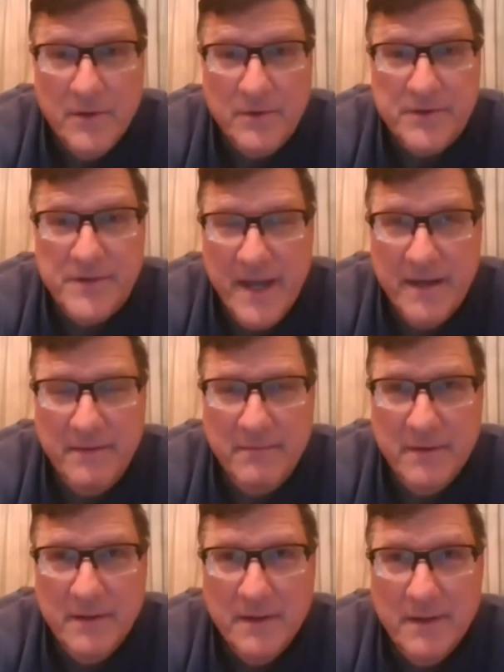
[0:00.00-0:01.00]
who said
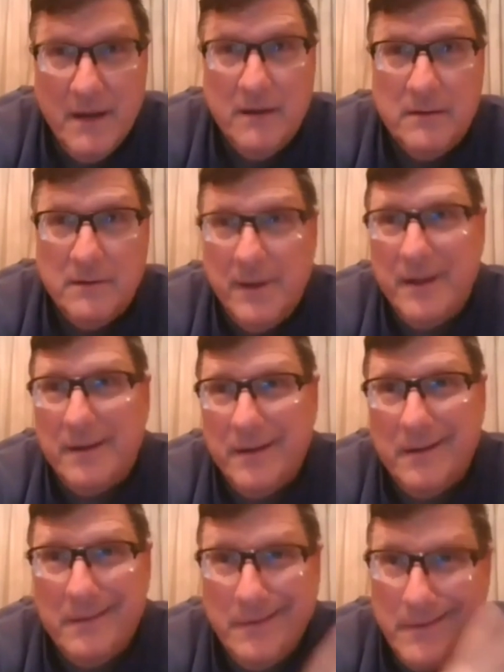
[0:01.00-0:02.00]
oh, well,
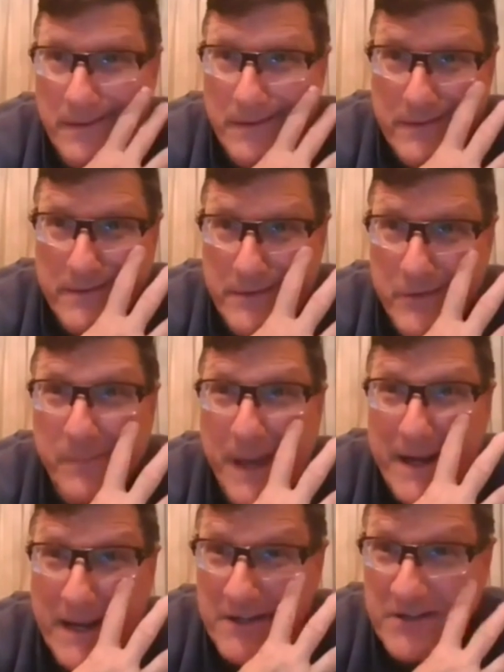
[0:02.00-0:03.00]
you know, it's too
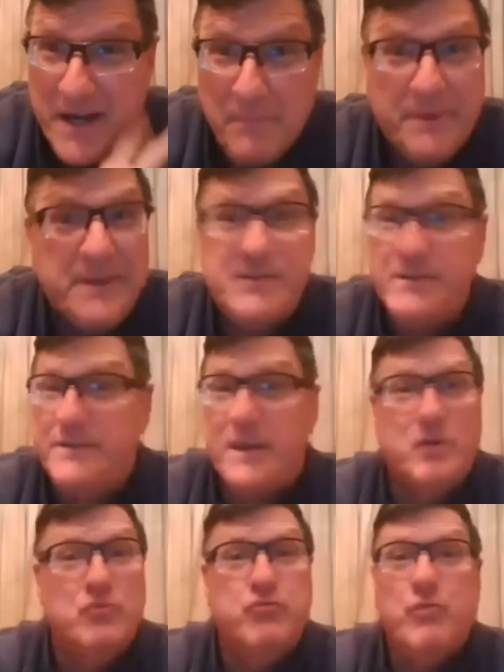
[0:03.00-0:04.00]
bad he got shut down, but this is
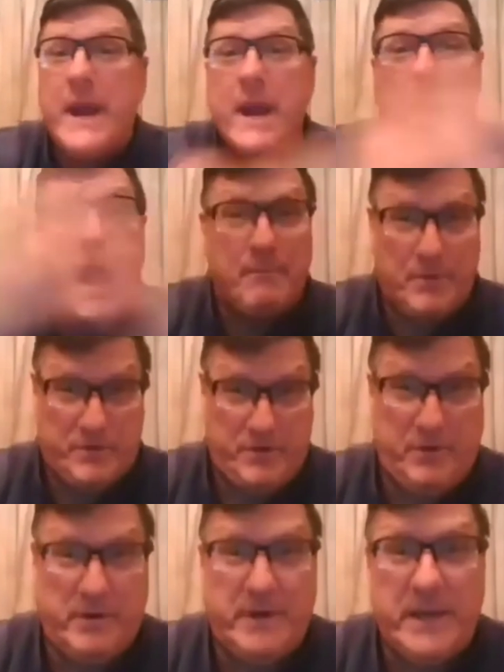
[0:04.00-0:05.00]
a great
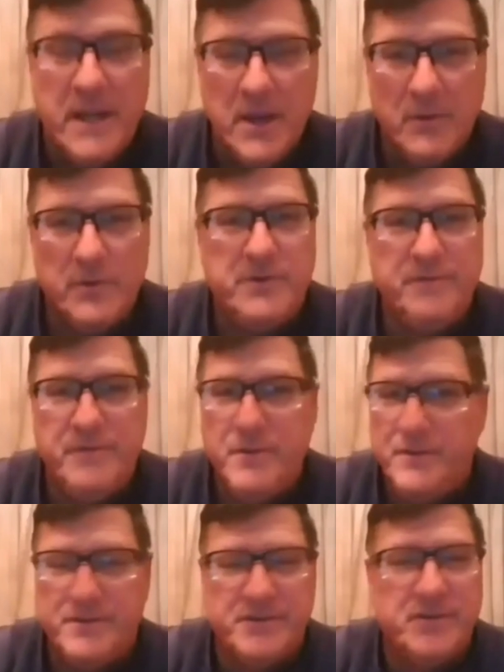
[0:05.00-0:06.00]
opportunity. We should
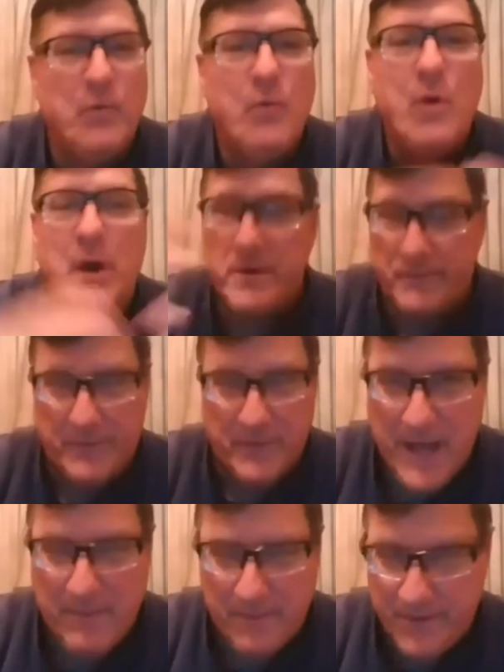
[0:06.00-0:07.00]
view this as a
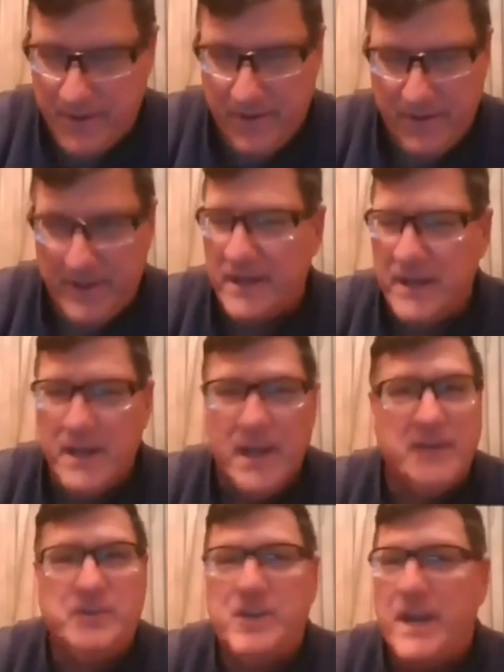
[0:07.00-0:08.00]
wonderful opportunity,
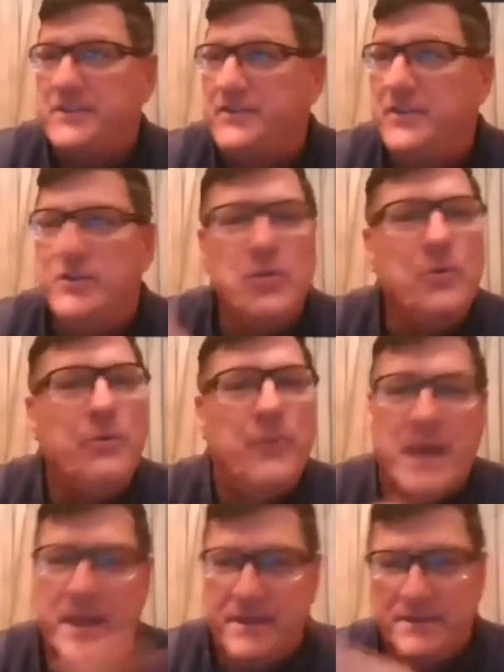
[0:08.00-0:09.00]
a chance to do
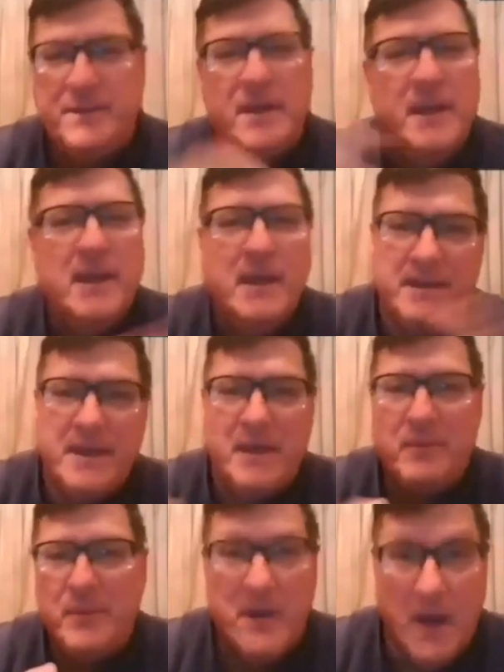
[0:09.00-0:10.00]
things
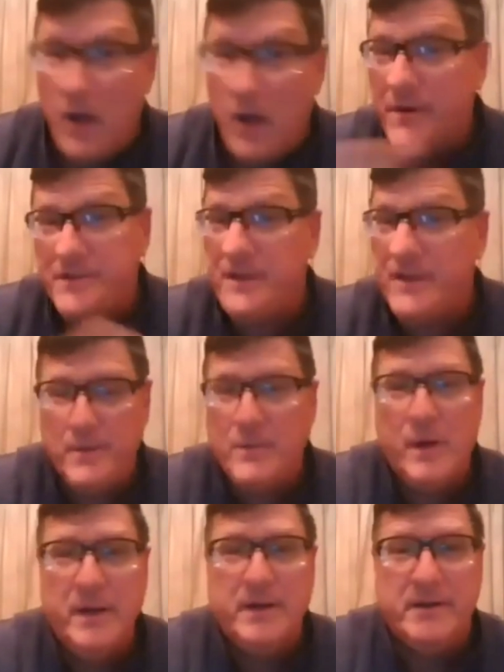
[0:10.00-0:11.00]
that we always said we
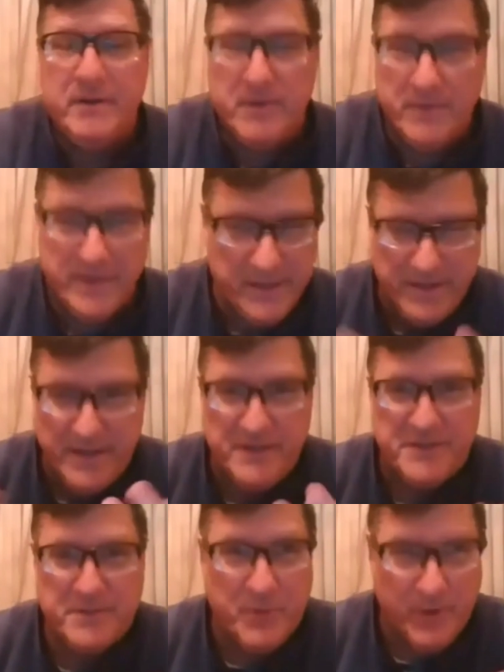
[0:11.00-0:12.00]
wanted to do. And
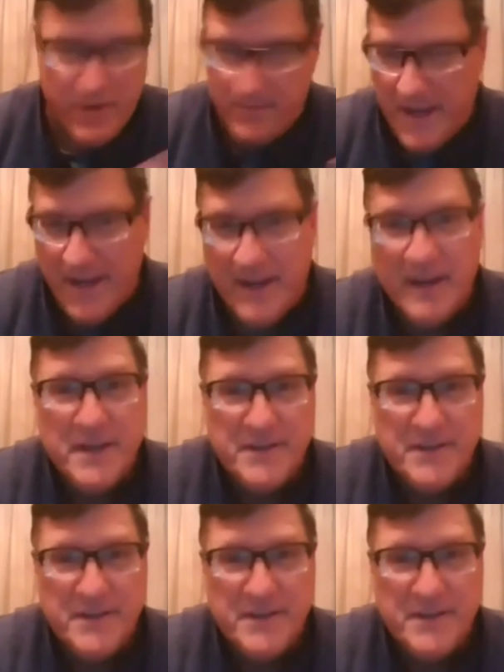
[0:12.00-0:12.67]
he's supported by